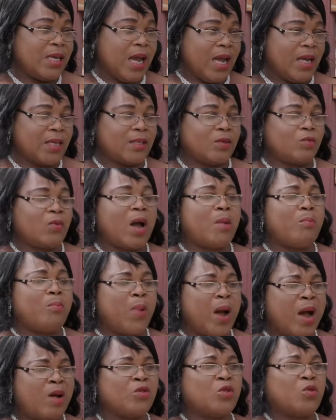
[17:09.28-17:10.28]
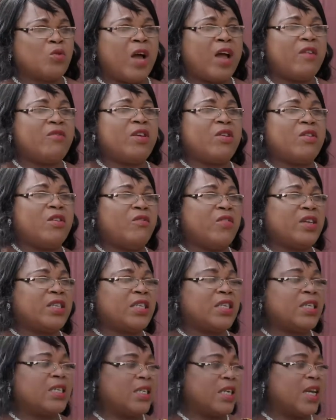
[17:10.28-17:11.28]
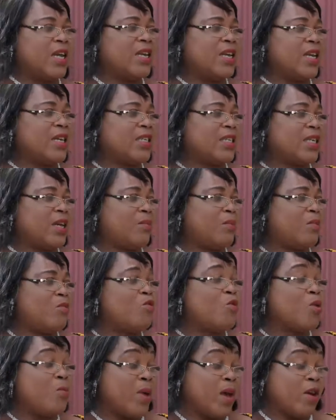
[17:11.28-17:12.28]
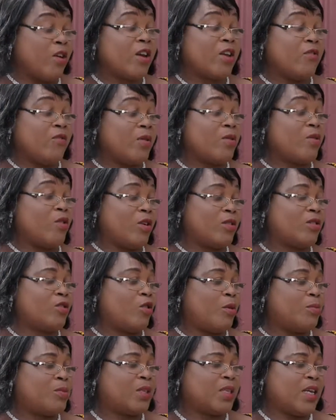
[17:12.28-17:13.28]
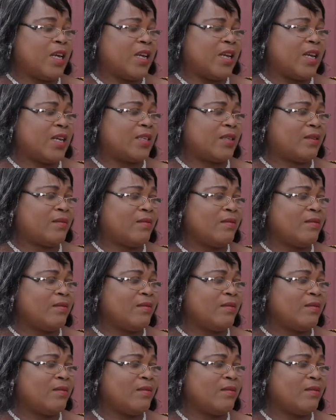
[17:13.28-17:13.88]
Yes, we are bound to have a university in 10 years' time. We may not even get up 10 years.